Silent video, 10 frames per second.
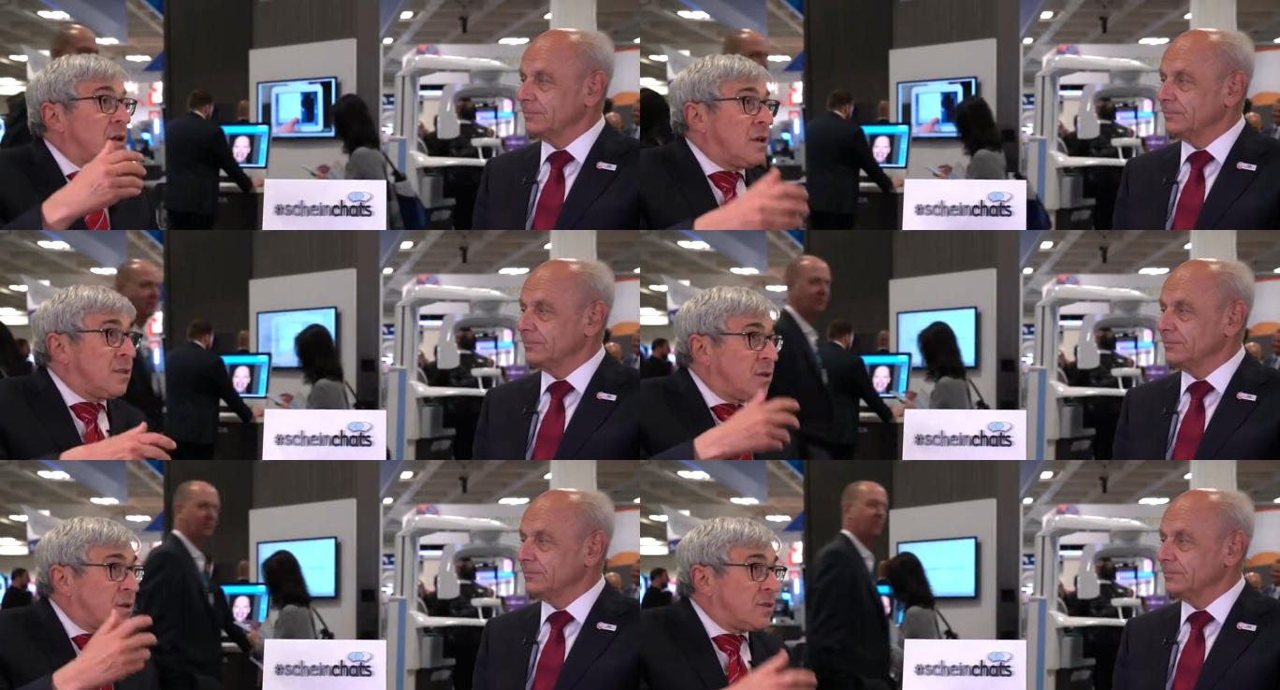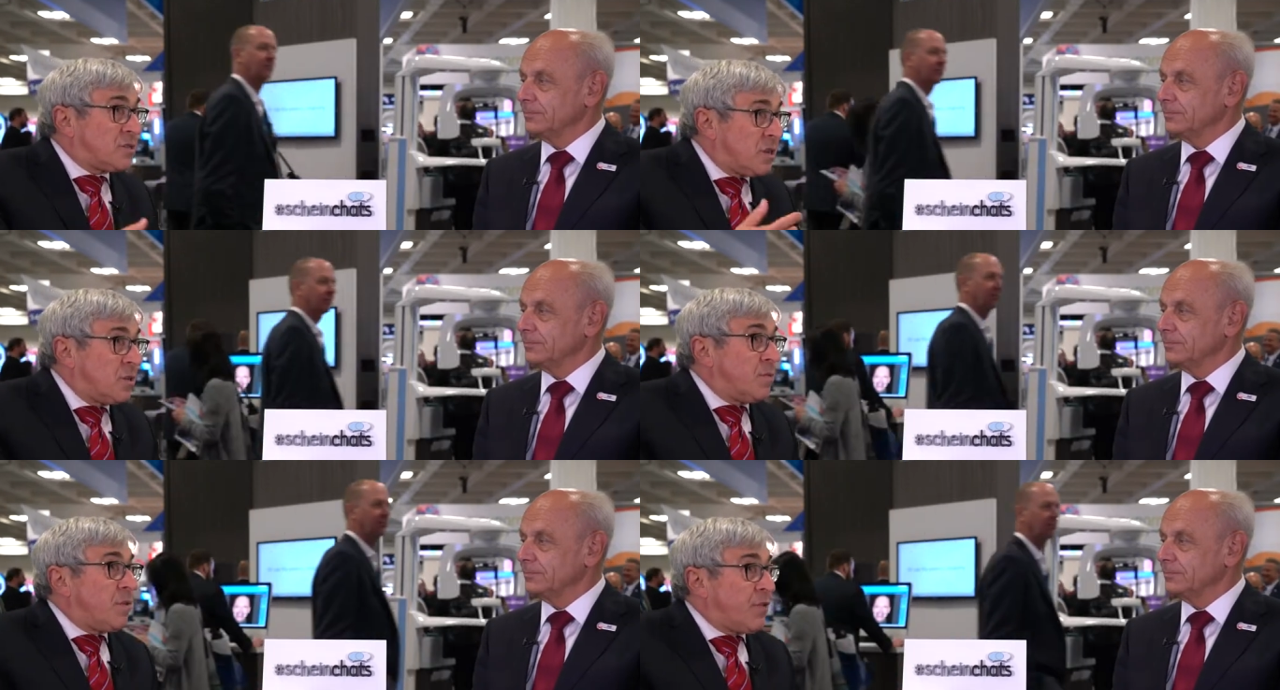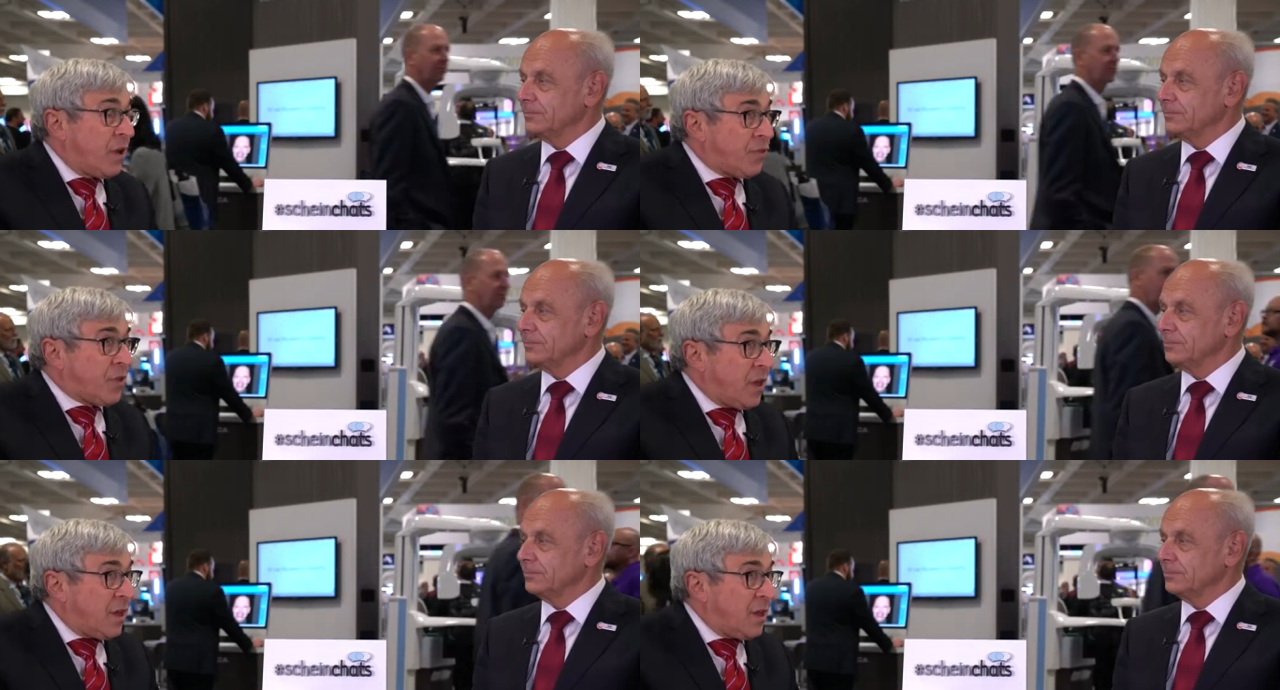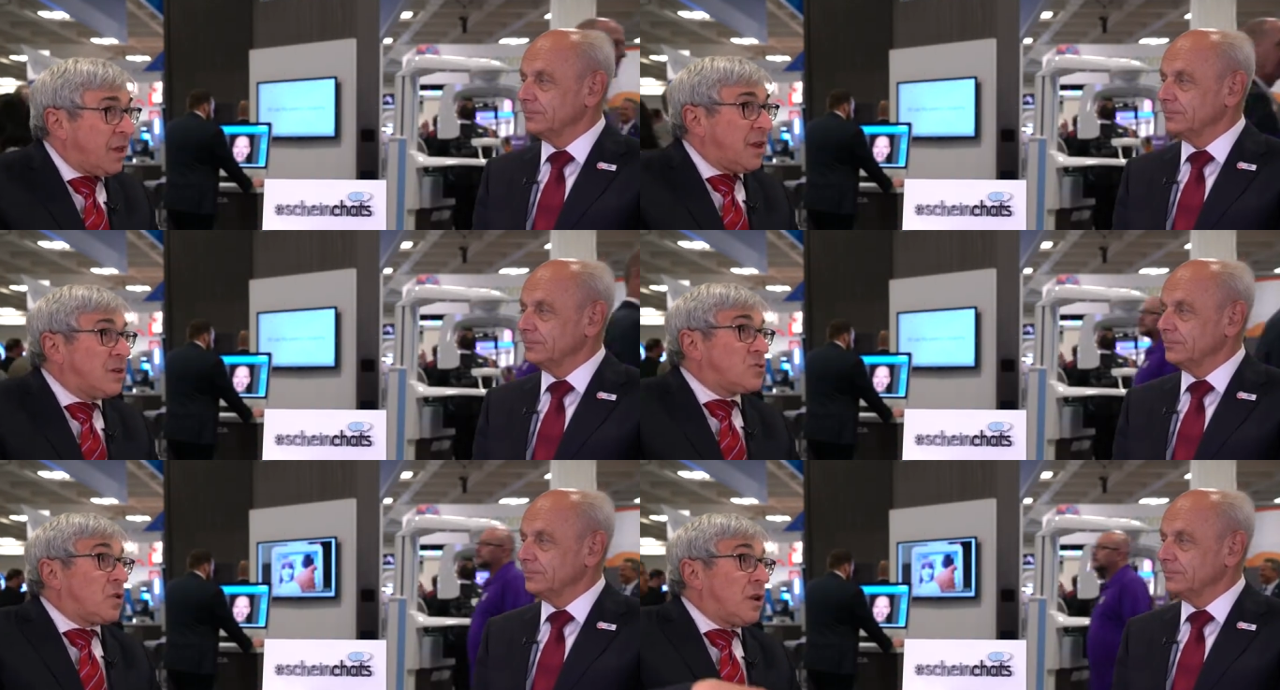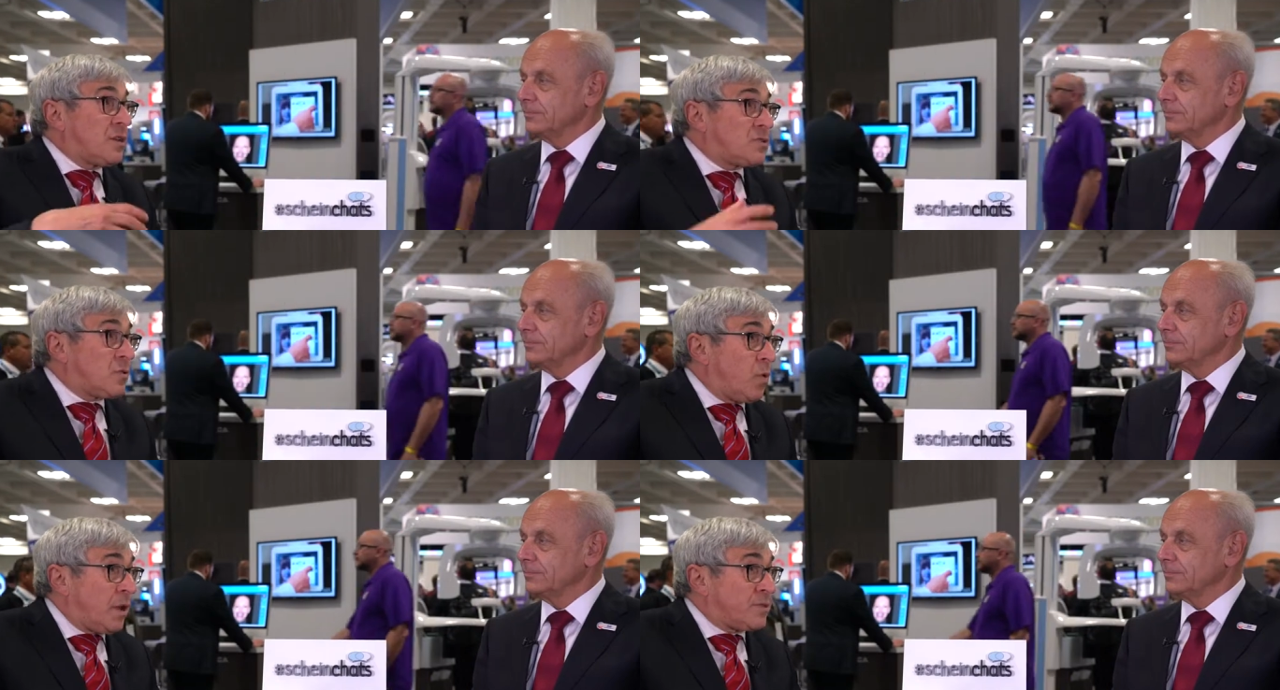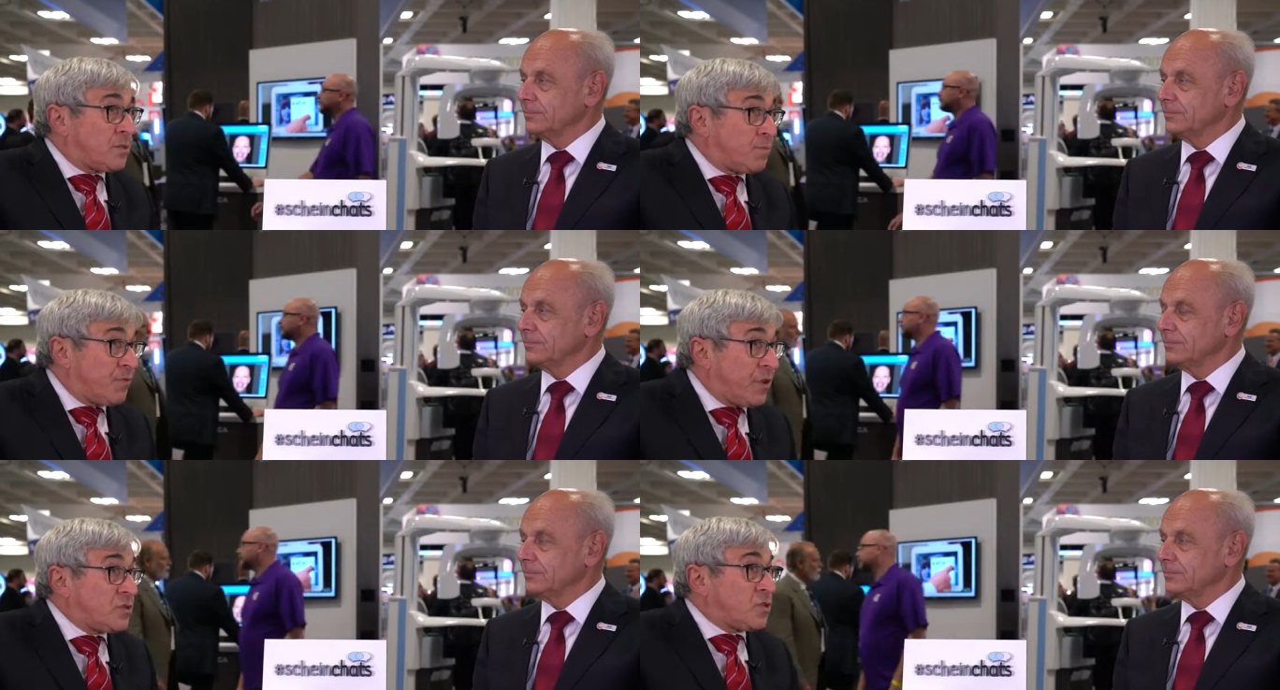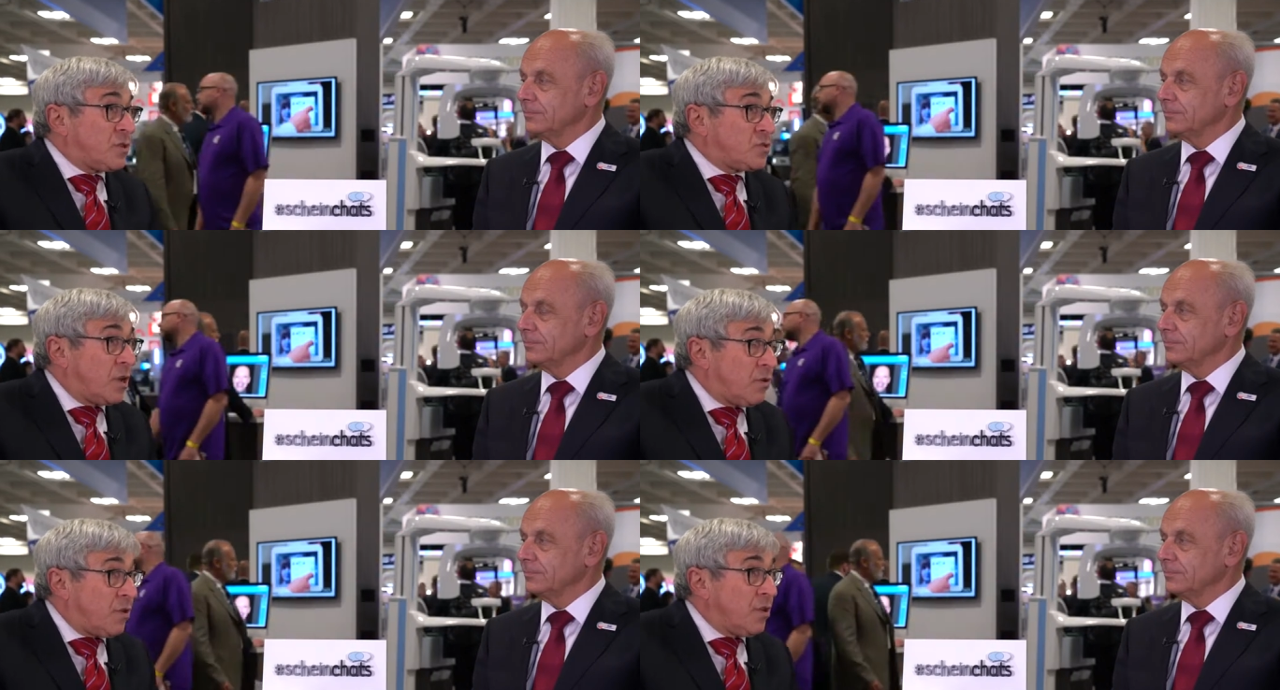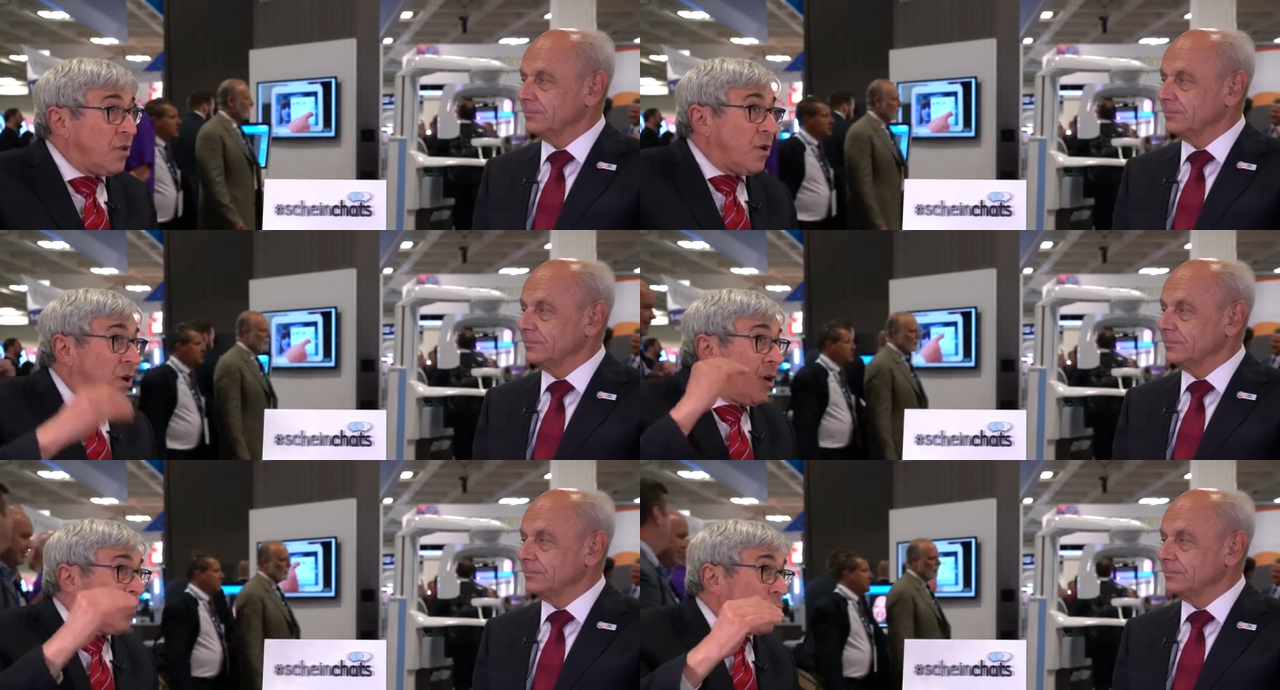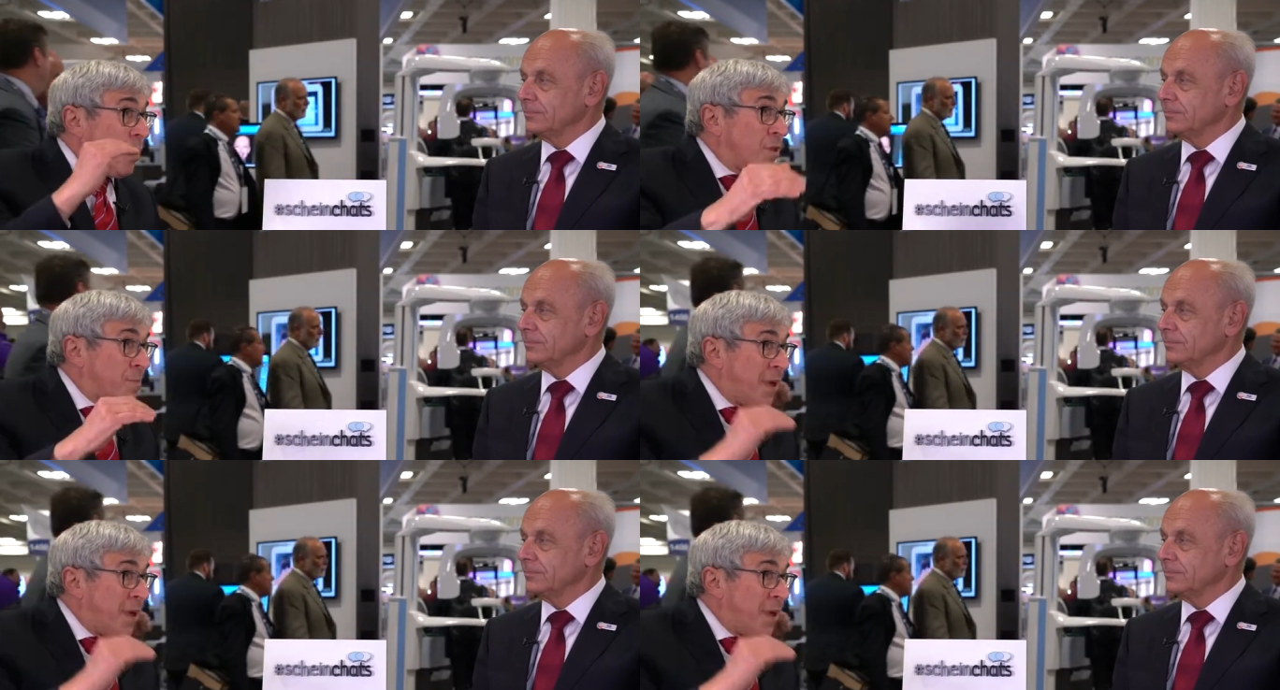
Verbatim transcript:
Speaker 1: in the continuum of healthcare and as it relates to wellness and prevention in general on the world